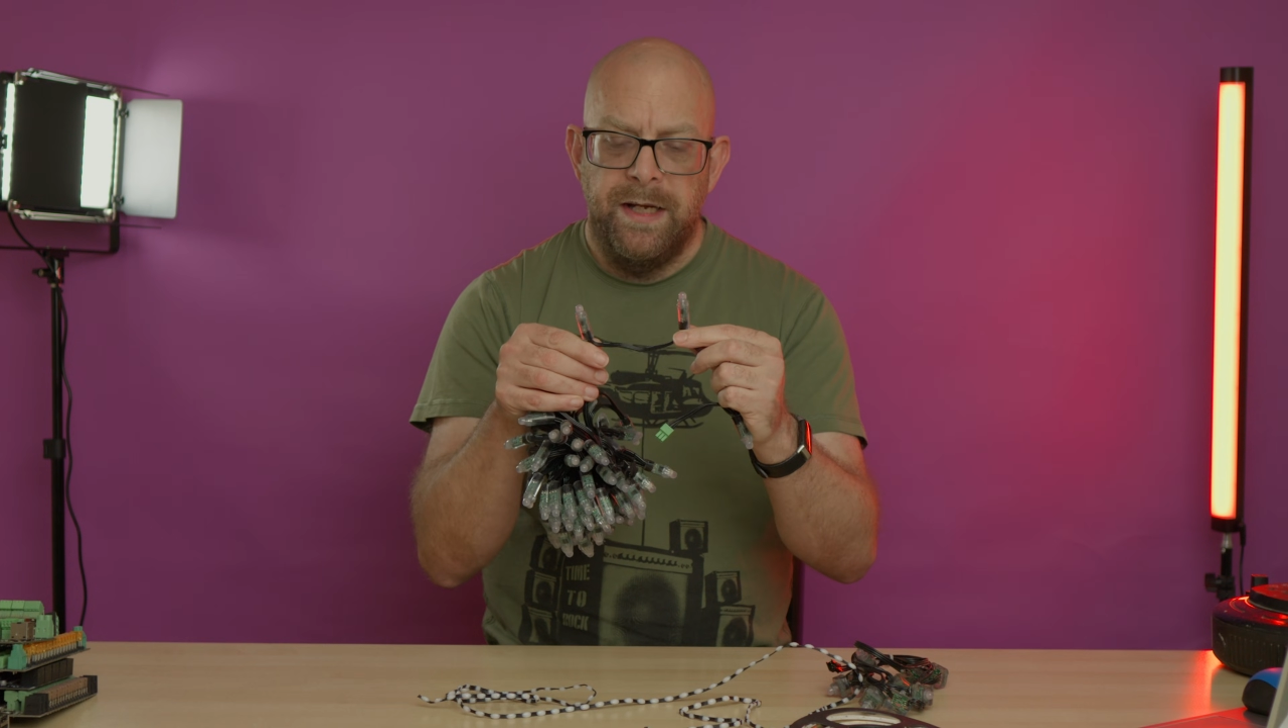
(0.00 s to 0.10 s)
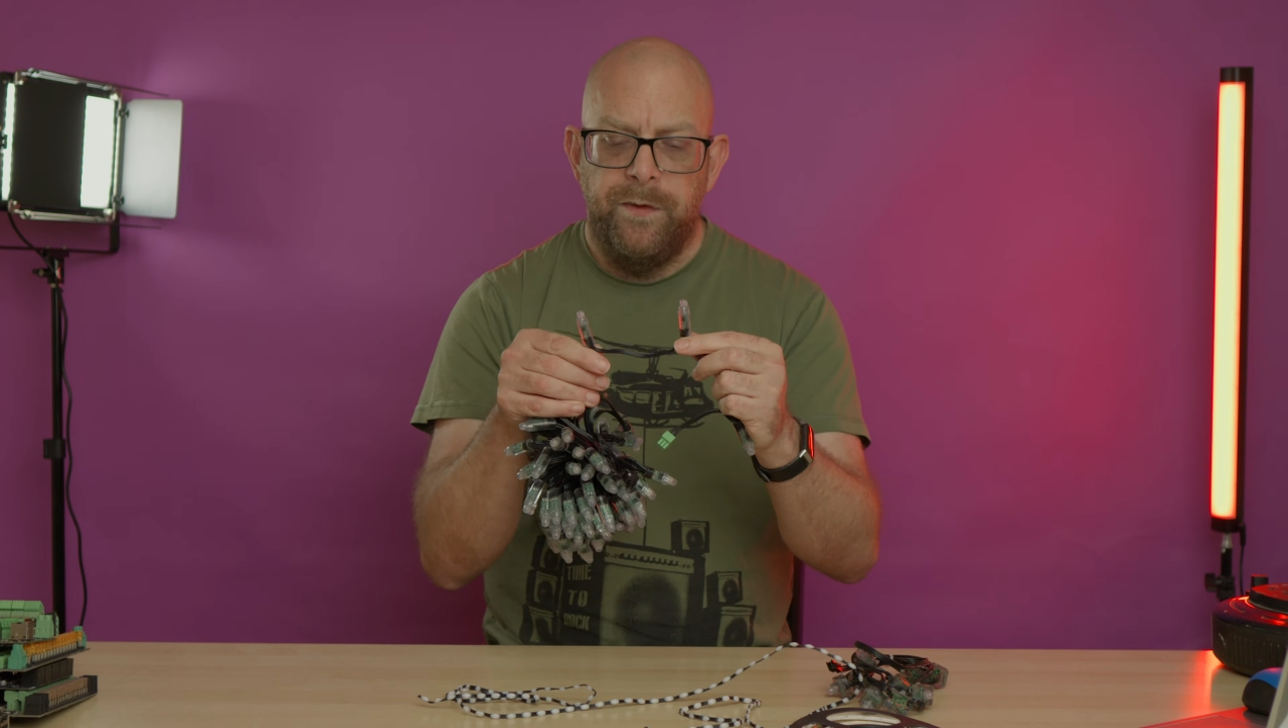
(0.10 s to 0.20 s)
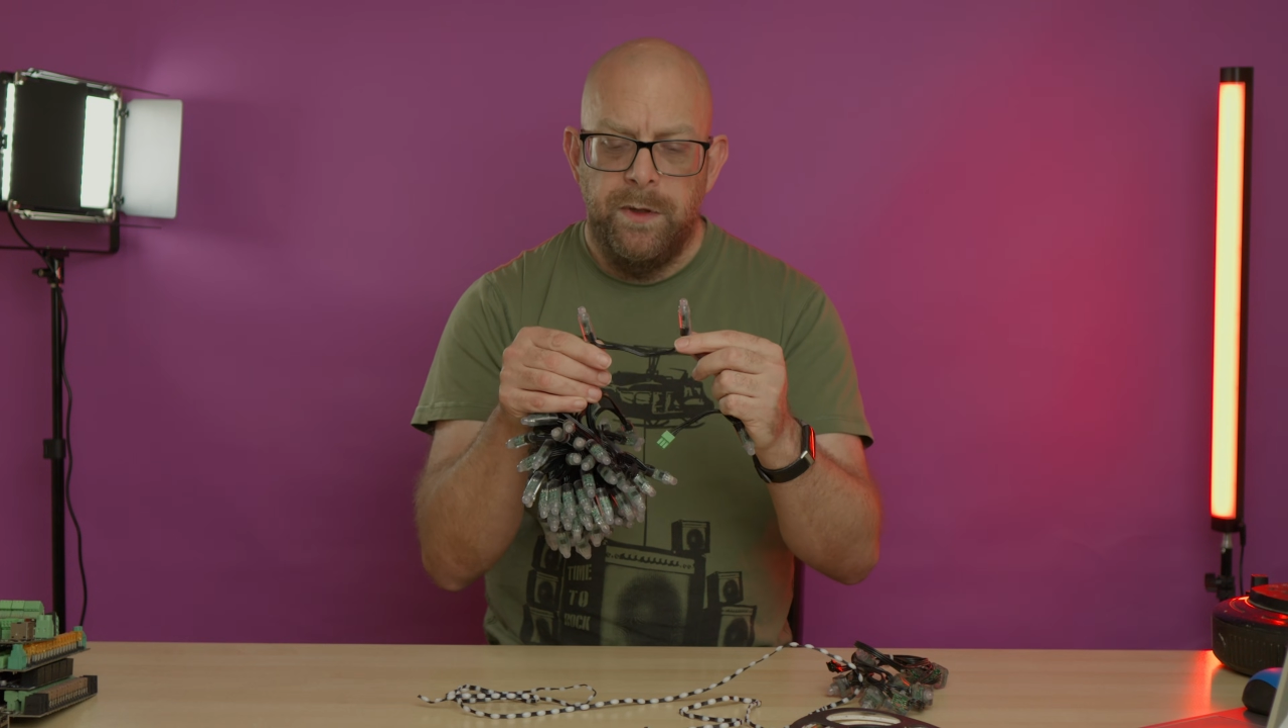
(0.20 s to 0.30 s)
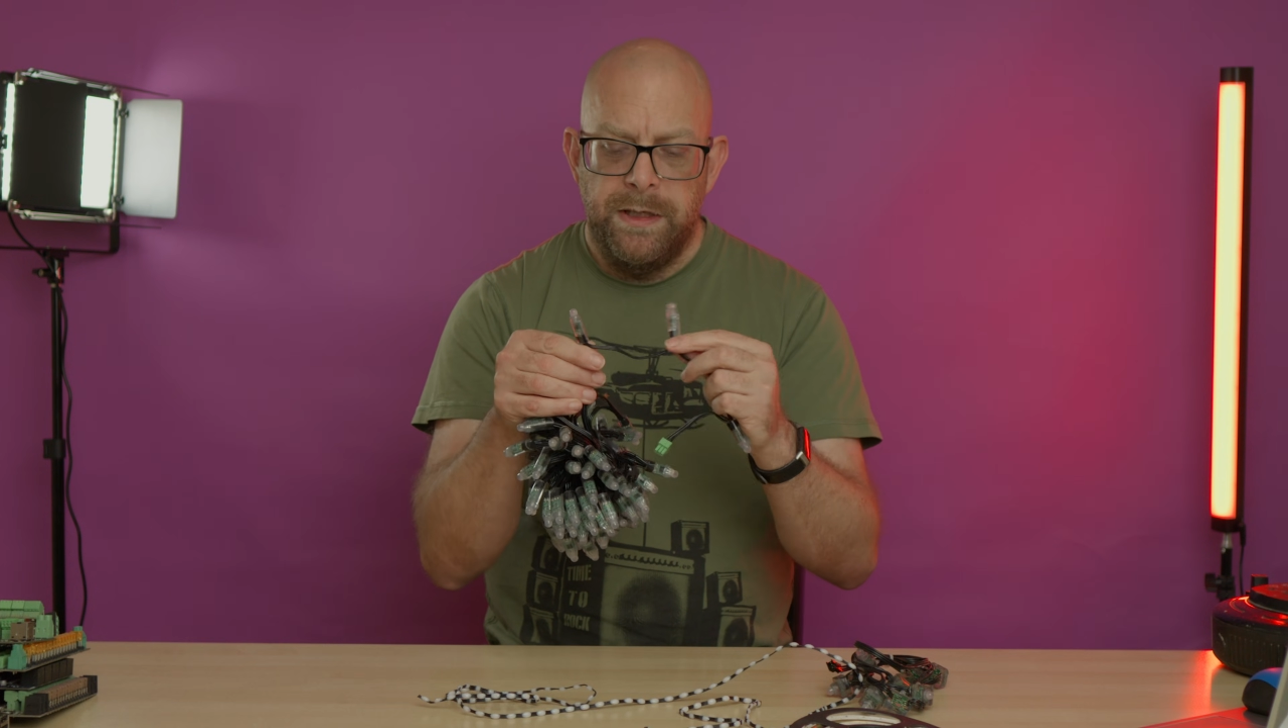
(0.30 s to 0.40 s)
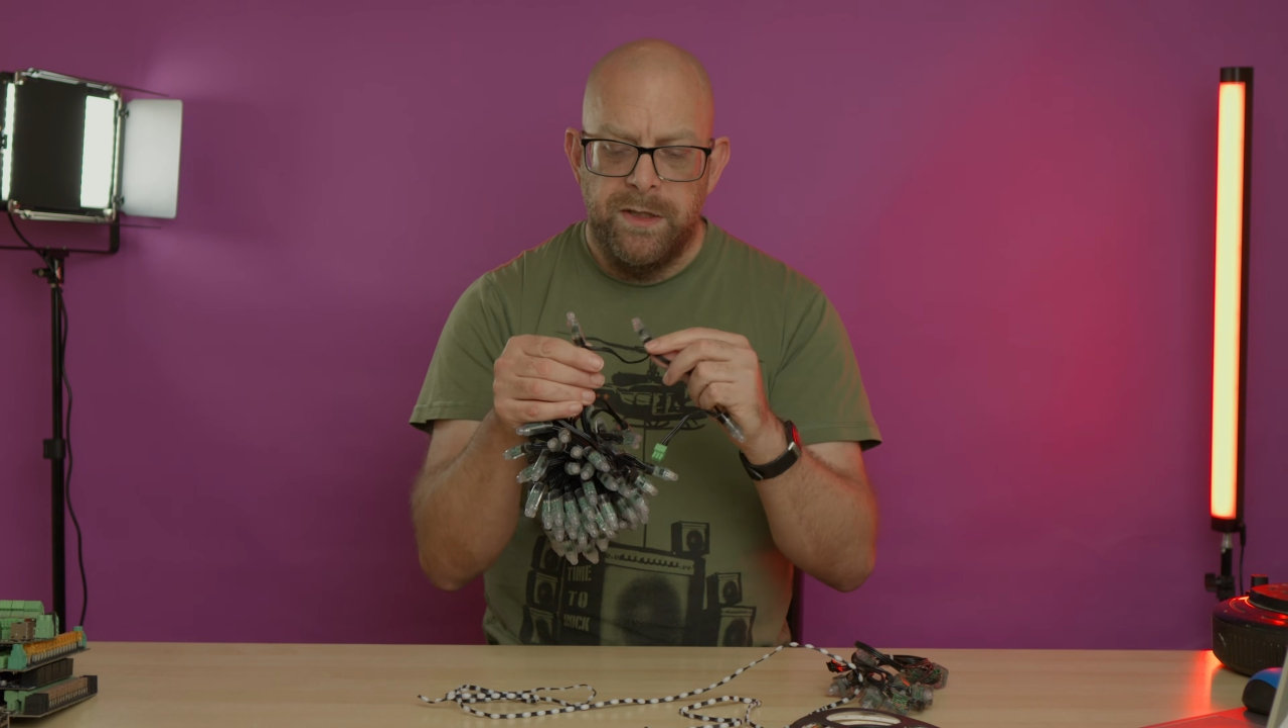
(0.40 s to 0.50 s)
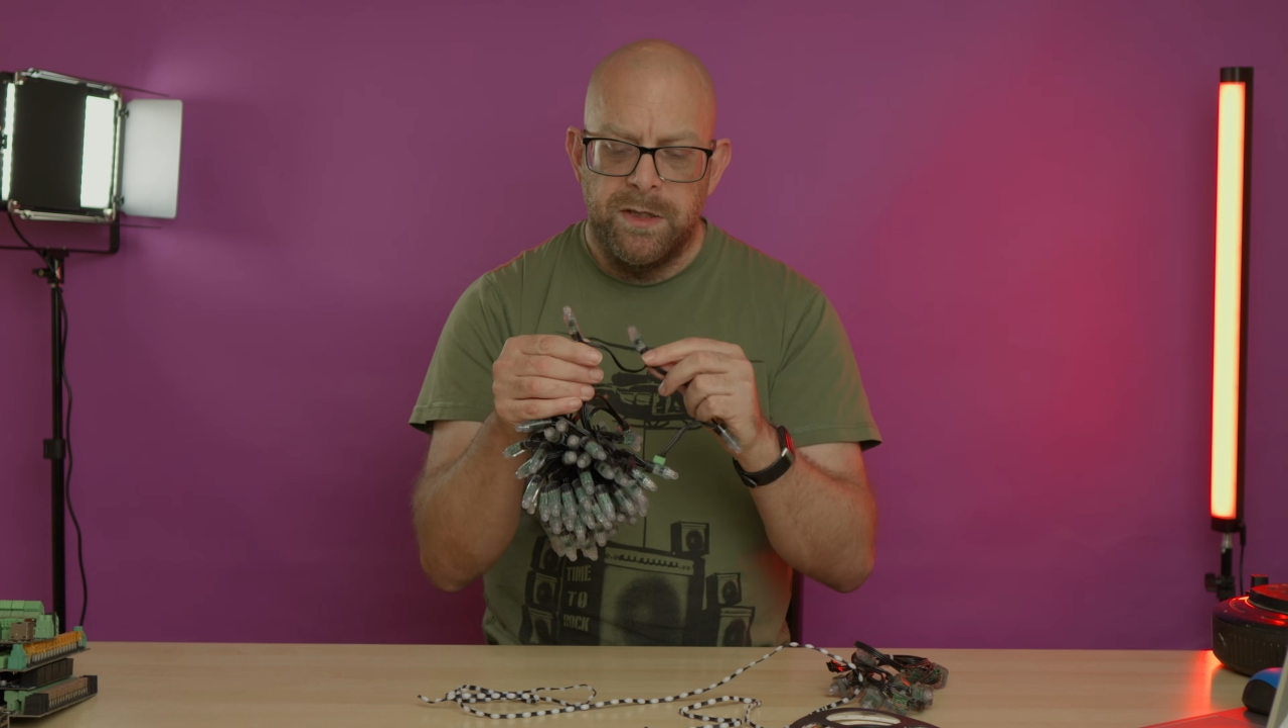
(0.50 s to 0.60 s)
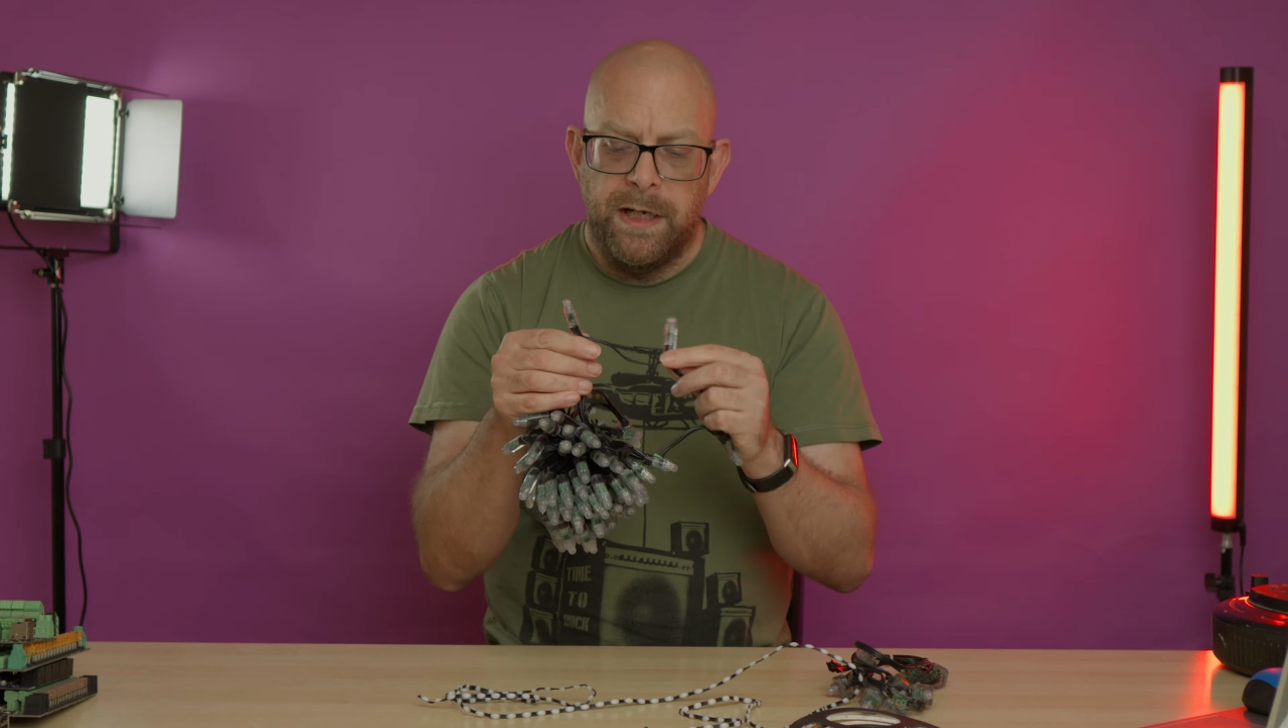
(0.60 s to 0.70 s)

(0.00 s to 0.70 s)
if you need to